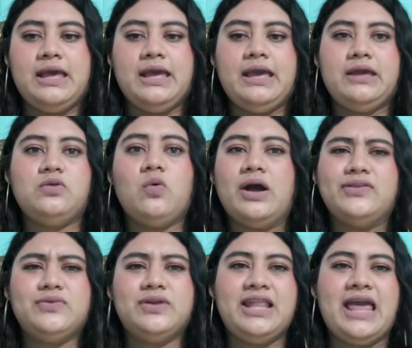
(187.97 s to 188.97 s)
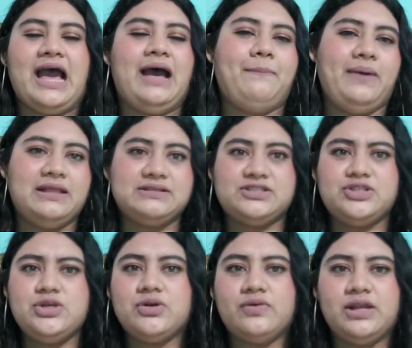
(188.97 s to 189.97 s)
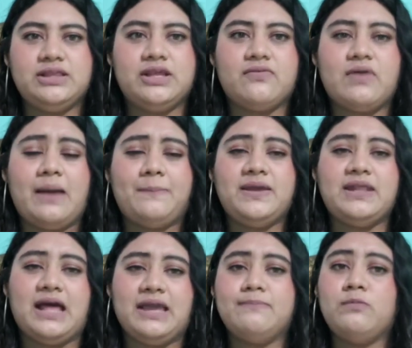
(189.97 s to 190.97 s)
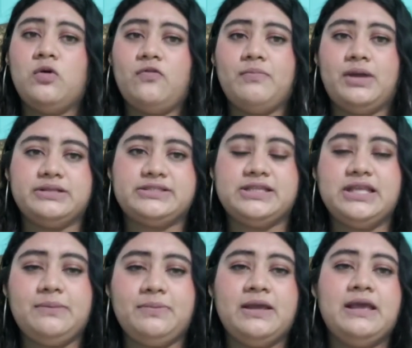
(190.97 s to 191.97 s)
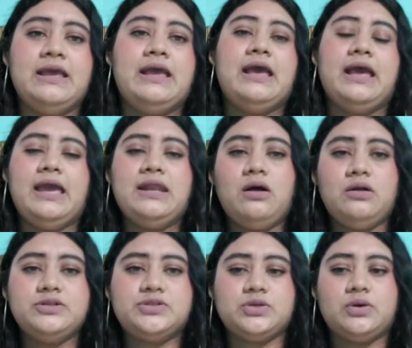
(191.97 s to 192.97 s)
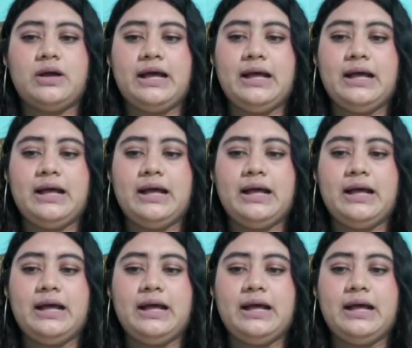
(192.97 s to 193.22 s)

and what really happens during the rapid eye movement sleep, and also